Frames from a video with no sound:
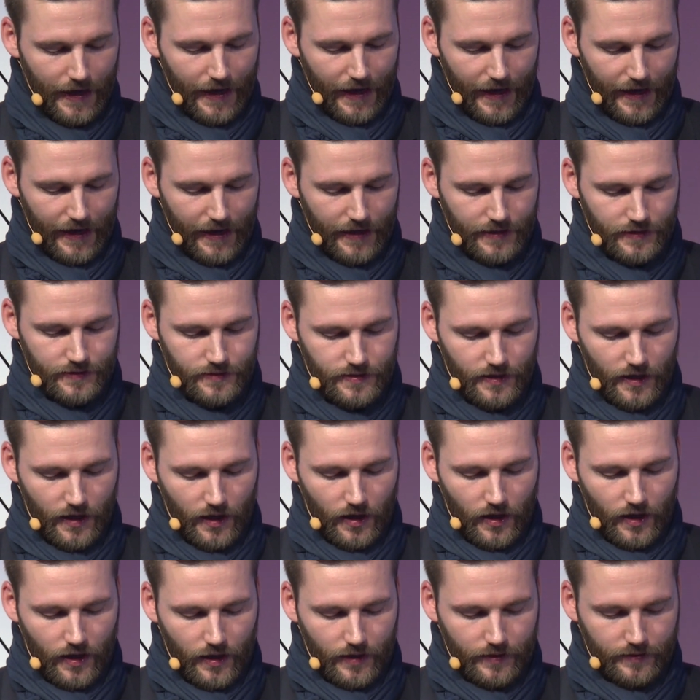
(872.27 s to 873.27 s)
And
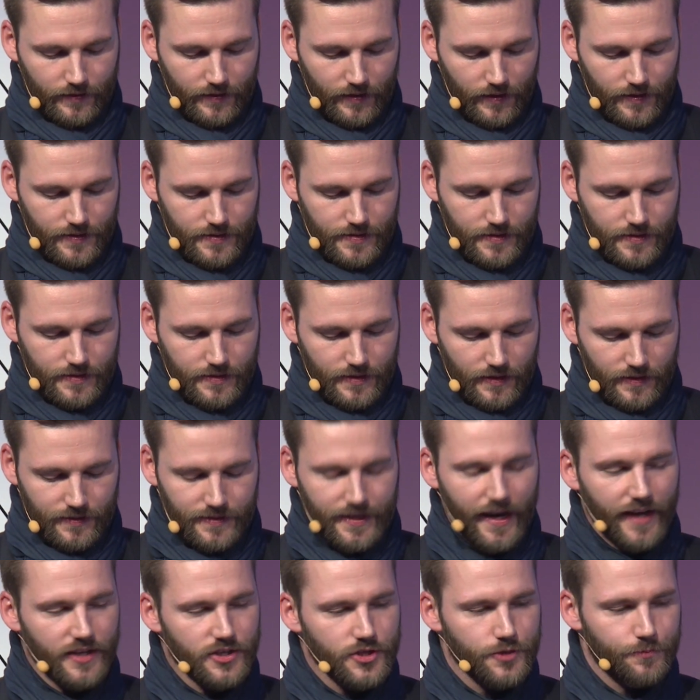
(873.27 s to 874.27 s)
this
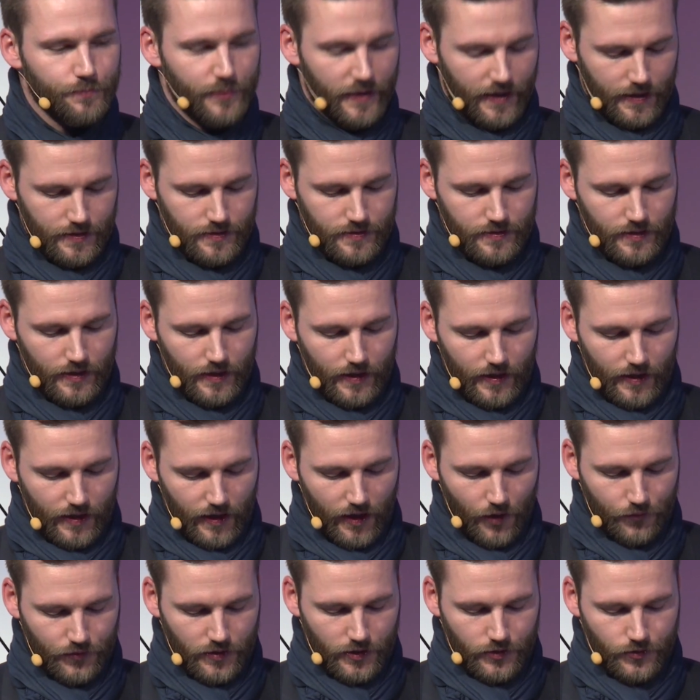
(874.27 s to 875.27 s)
touchpad
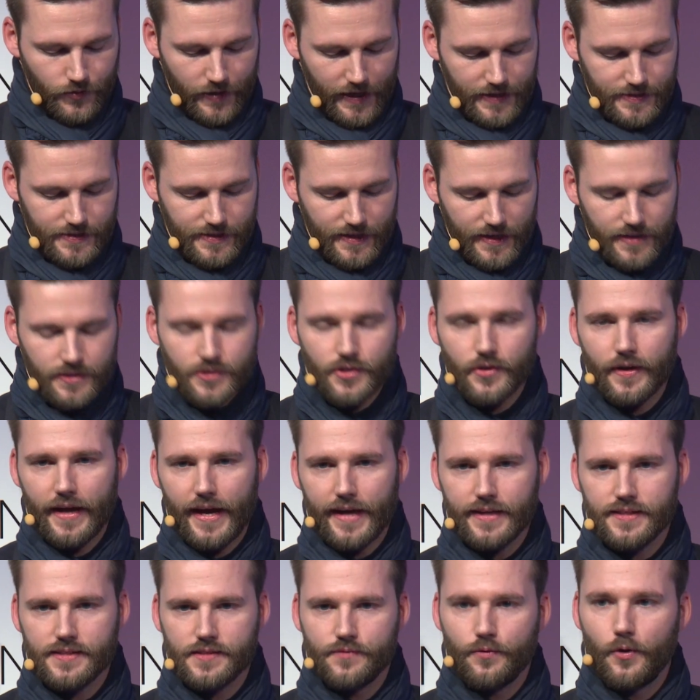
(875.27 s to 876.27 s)
of the dress
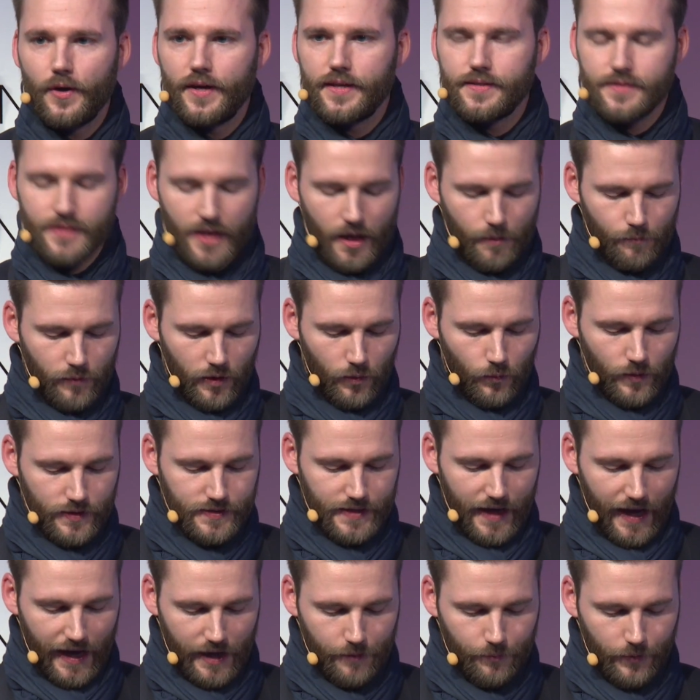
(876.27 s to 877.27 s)
interacts, for example,
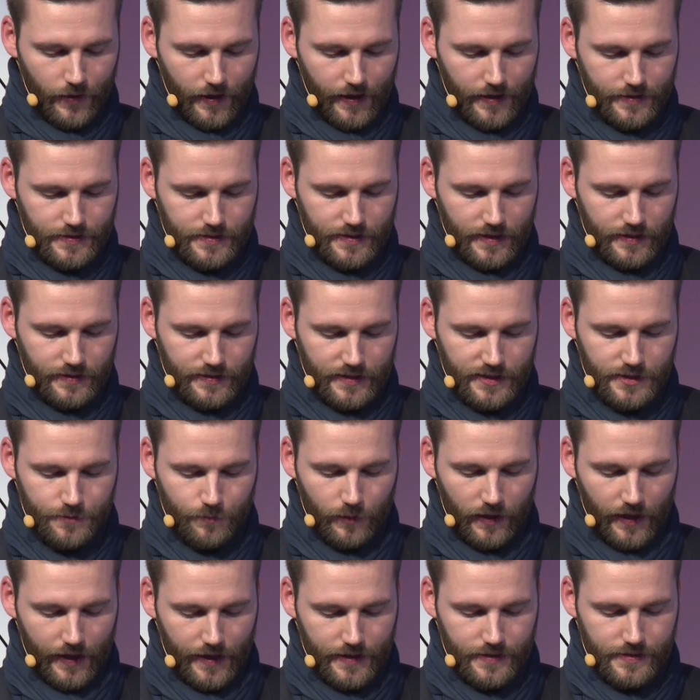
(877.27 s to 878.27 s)
with iPads and
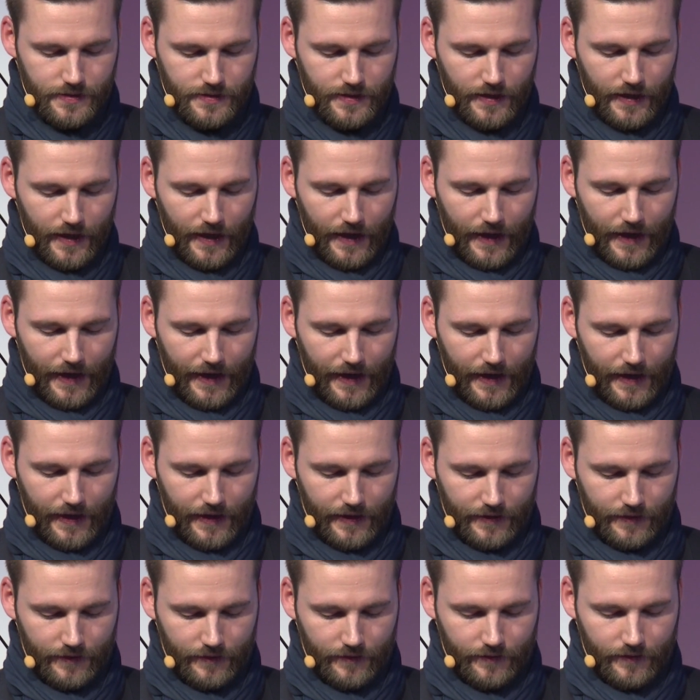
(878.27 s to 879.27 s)
displays,
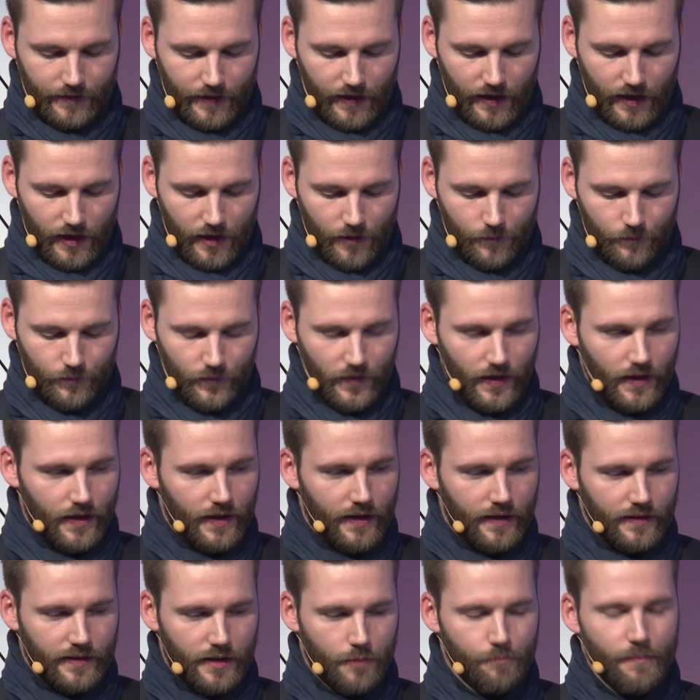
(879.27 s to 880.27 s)
and
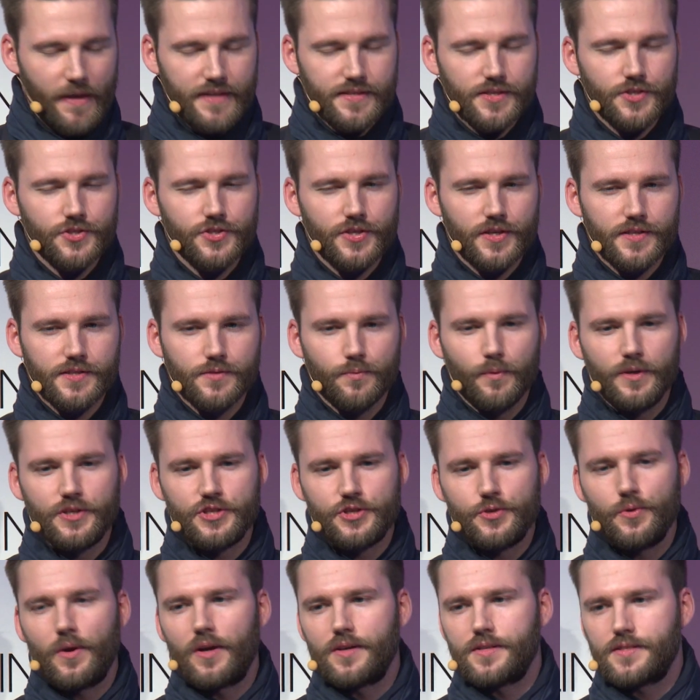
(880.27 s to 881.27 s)
the messages
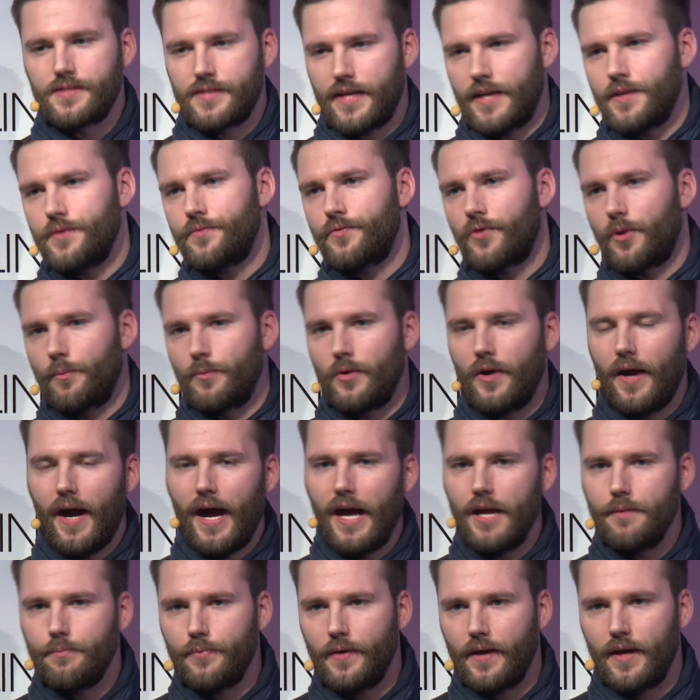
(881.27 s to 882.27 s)
which you are sent from your
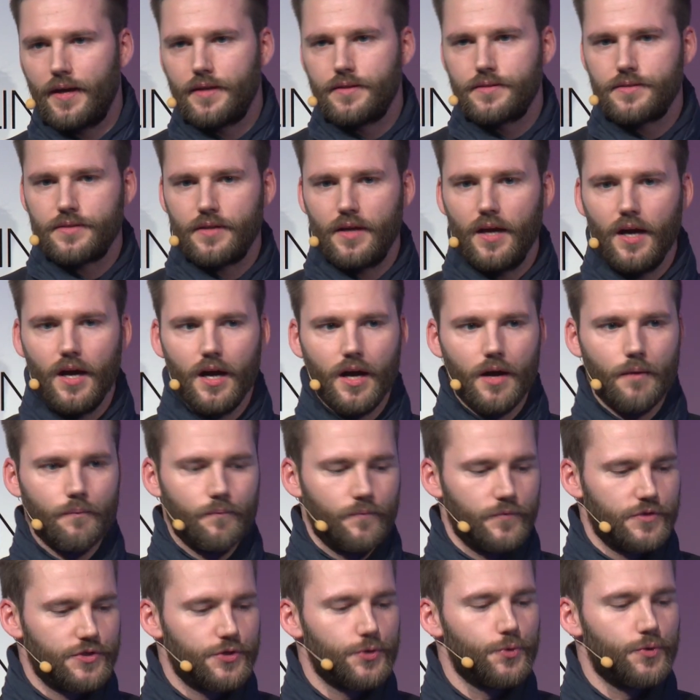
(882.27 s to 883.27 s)
iPad
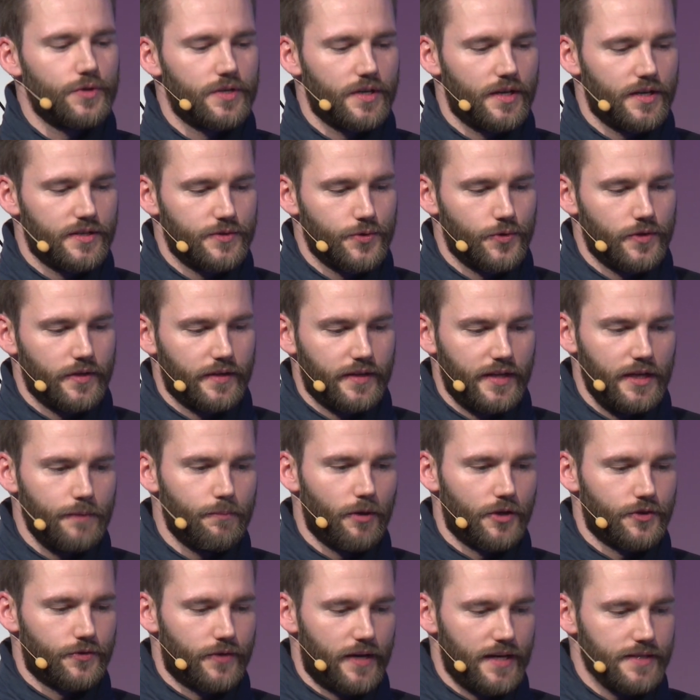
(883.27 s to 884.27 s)
to the
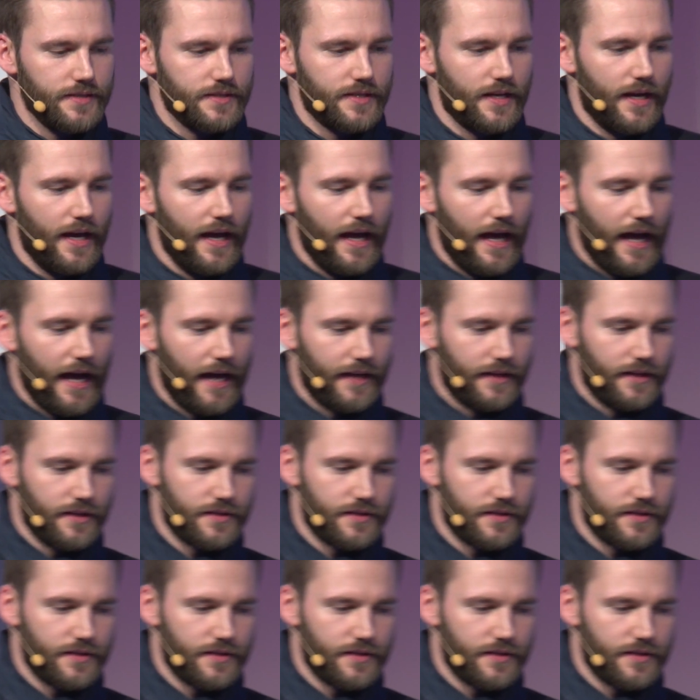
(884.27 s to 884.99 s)
keyboard dress, and